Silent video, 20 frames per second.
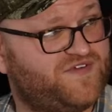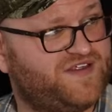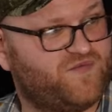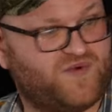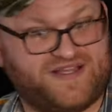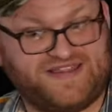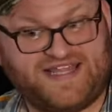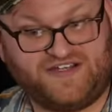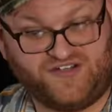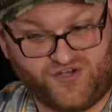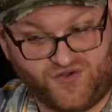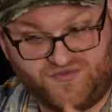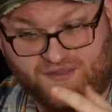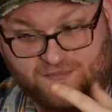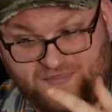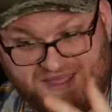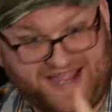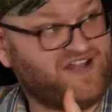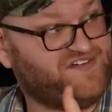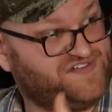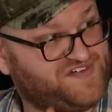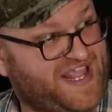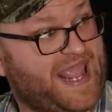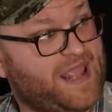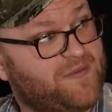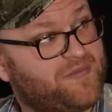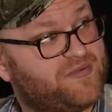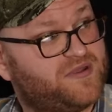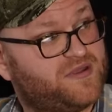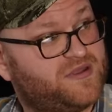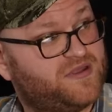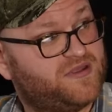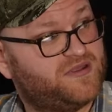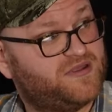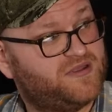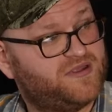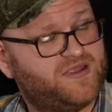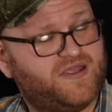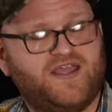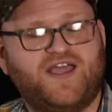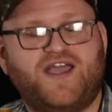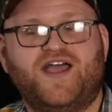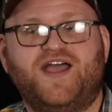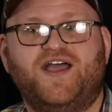movie when they do the big escape. Right.